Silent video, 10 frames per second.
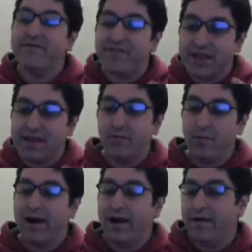think
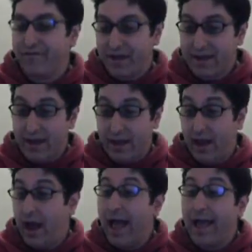
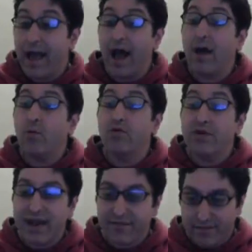I will
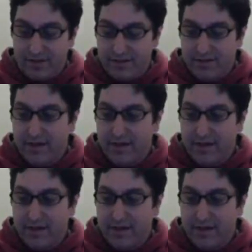never